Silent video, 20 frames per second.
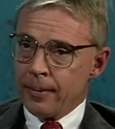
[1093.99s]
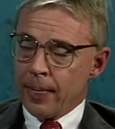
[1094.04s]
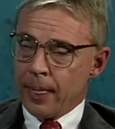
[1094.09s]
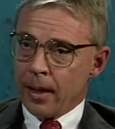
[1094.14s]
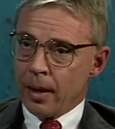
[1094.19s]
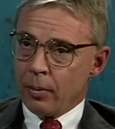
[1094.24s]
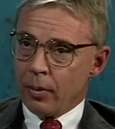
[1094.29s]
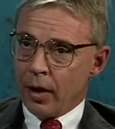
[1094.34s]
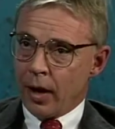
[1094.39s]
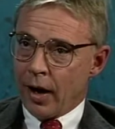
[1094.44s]

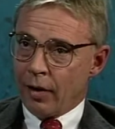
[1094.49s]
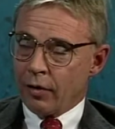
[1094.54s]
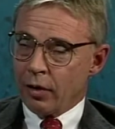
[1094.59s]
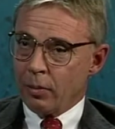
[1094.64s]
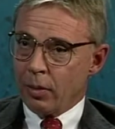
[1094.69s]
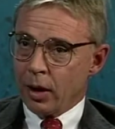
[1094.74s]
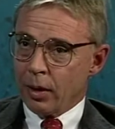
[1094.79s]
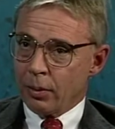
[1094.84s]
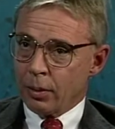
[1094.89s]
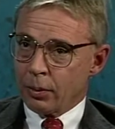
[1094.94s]
and we have to
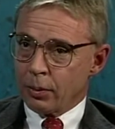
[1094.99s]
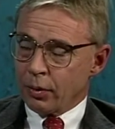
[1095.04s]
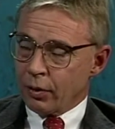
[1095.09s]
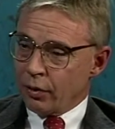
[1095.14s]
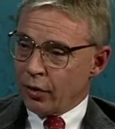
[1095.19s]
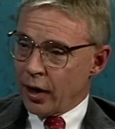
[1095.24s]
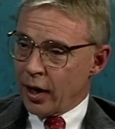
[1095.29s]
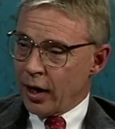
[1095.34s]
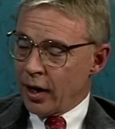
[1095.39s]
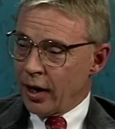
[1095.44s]
be able to
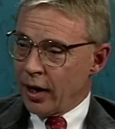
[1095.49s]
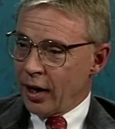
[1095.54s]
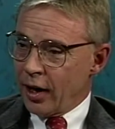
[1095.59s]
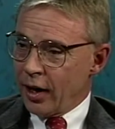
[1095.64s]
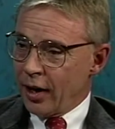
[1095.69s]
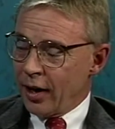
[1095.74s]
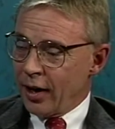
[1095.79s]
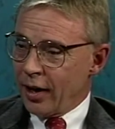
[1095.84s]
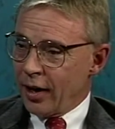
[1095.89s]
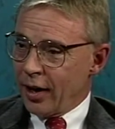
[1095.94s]
provide
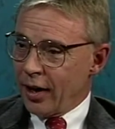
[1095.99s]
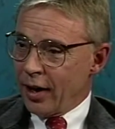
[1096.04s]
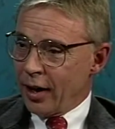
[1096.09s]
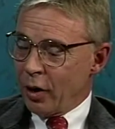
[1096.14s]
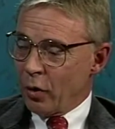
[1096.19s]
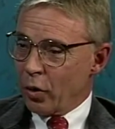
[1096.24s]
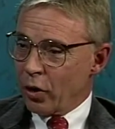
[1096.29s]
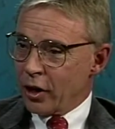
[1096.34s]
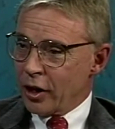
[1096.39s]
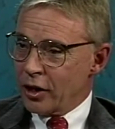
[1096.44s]
a a
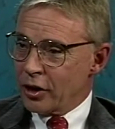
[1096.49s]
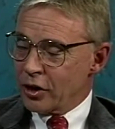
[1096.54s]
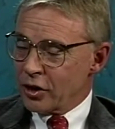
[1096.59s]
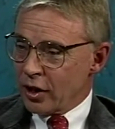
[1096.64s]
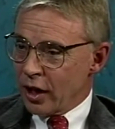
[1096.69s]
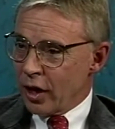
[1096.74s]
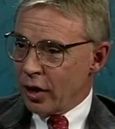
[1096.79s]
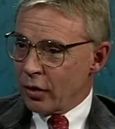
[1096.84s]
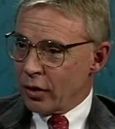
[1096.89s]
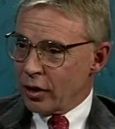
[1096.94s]
working
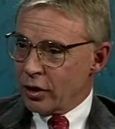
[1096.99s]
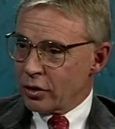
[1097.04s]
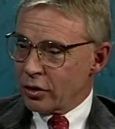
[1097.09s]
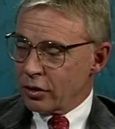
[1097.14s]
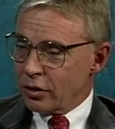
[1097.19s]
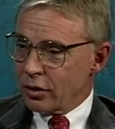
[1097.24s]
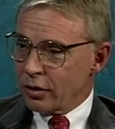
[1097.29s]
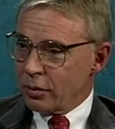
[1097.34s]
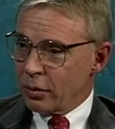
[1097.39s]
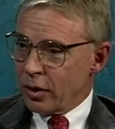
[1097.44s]
salary so
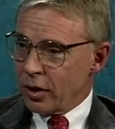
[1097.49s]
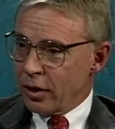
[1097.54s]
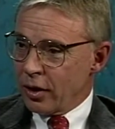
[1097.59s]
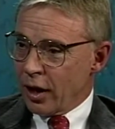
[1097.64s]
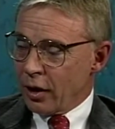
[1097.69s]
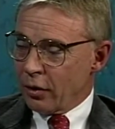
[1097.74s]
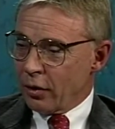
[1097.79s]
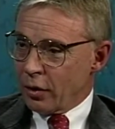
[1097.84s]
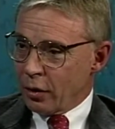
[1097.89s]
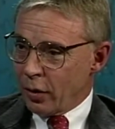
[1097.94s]
that we
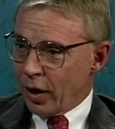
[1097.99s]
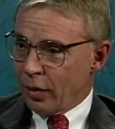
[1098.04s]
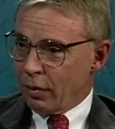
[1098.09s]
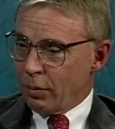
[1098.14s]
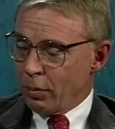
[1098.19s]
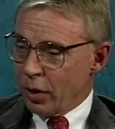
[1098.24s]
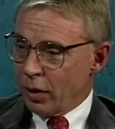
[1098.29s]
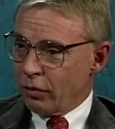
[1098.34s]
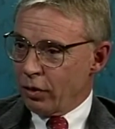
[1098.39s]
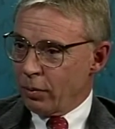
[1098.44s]
not only do we have a
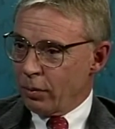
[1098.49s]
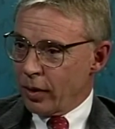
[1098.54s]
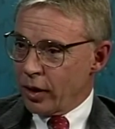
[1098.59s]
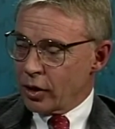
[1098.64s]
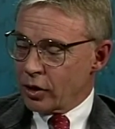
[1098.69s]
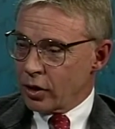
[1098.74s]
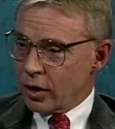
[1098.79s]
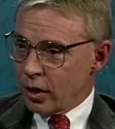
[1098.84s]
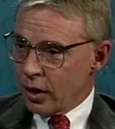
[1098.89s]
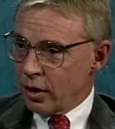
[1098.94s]
beautiful
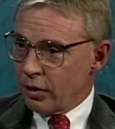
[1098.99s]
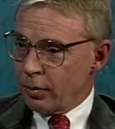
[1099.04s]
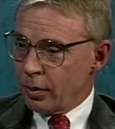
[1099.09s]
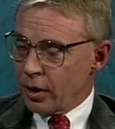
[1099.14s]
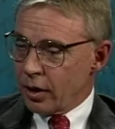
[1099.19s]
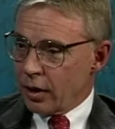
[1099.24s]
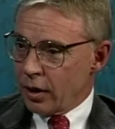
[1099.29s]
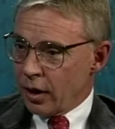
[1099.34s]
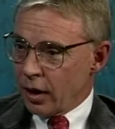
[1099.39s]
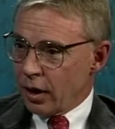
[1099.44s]
place to live, but
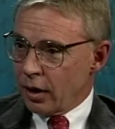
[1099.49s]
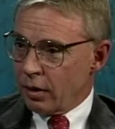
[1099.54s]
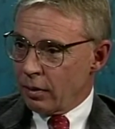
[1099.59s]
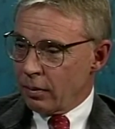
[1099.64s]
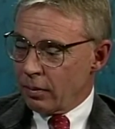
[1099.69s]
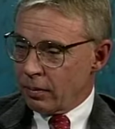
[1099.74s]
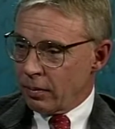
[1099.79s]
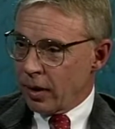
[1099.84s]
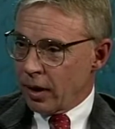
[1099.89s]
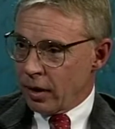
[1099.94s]
they can
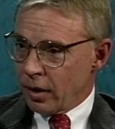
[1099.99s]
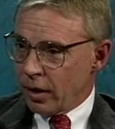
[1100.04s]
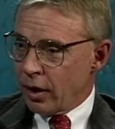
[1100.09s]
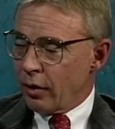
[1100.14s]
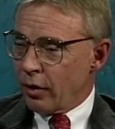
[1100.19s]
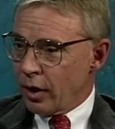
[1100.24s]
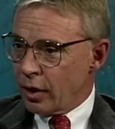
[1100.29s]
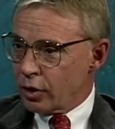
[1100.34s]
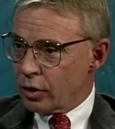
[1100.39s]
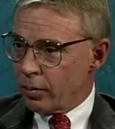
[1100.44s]
make their
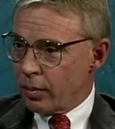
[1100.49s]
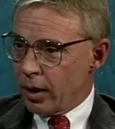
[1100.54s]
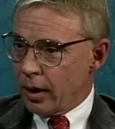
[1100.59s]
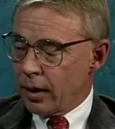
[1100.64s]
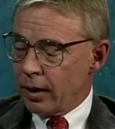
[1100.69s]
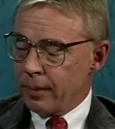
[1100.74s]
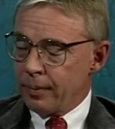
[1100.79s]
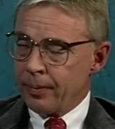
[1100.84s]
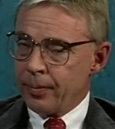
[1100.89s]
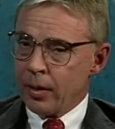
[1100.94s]
ends meet.
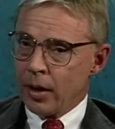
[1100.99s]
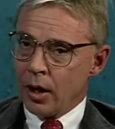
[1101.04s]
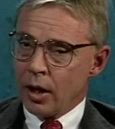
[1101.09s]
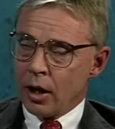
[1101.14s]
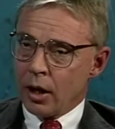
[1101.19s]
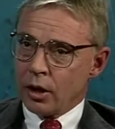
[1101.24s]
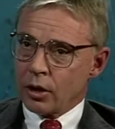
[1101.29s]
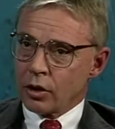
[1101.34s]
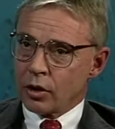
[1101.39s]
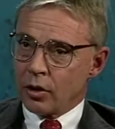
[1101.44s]

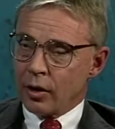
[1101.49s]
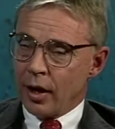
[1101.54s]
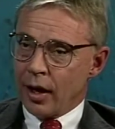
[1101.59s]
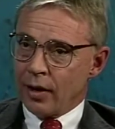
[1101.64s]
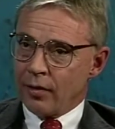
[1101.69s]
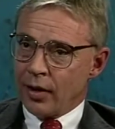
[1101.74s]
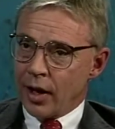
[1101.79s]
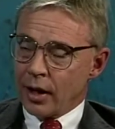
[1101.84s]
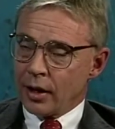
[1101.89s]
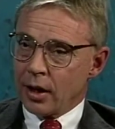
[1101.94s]
So you
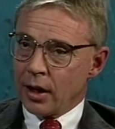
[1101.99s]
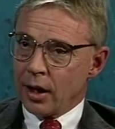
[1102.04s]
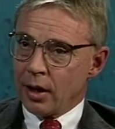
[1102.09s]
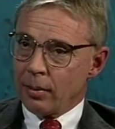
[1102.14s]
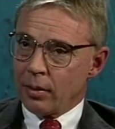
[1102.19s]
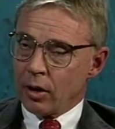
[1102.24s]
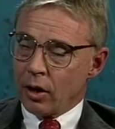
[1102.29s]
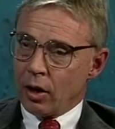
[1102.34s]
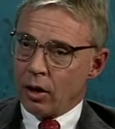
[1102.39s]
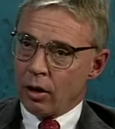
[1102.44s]
have that
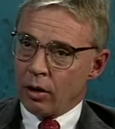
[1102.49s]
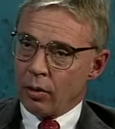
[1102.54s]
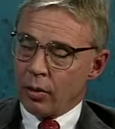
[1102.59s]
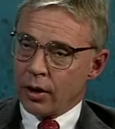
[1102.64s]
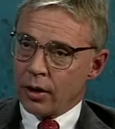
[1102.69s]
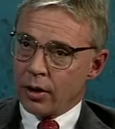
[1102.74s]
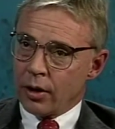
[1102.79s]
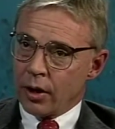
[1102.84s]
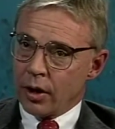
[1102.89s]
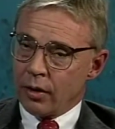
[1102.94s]
dilemma along
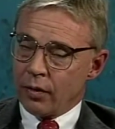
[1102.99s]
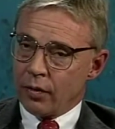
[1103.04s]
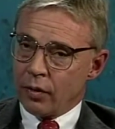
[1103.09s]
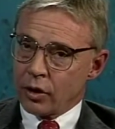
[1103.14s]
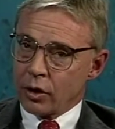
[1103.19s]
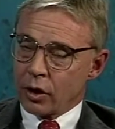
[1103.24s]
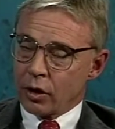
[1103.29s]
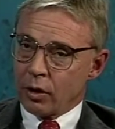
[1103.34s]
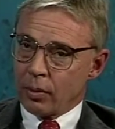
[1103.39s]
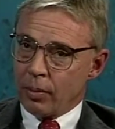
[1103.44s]
with the
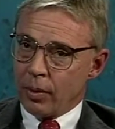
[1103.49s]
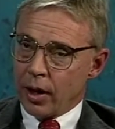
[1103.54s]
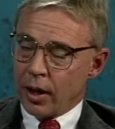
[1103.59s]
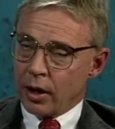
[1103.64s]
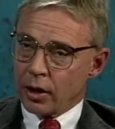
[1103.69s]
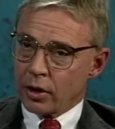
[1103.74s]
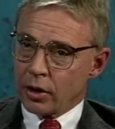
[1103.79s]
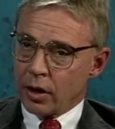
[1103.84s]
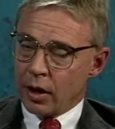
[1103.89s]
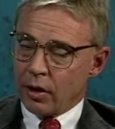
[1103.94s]
physical plan
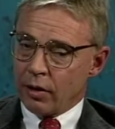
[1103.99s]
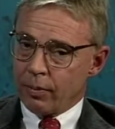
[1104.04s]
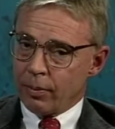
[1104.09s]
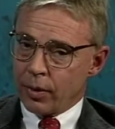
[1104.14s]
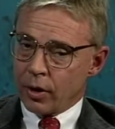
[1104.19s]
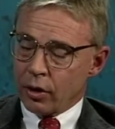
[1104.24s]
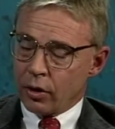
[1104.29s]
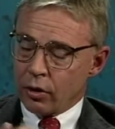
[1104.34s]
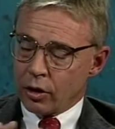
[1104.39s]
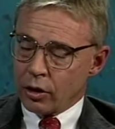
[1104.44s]
itself.
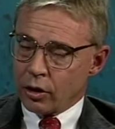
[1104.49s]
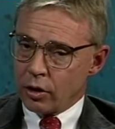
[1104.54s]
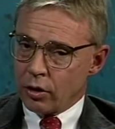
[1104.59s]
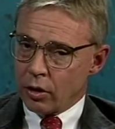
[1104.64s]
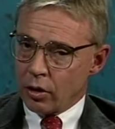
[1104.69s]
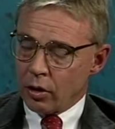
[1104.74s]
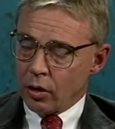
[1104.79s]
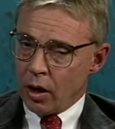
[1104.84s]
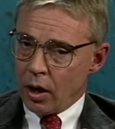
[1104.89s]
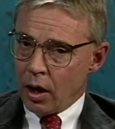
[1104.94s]
But of course, you
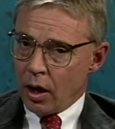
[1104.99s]
know,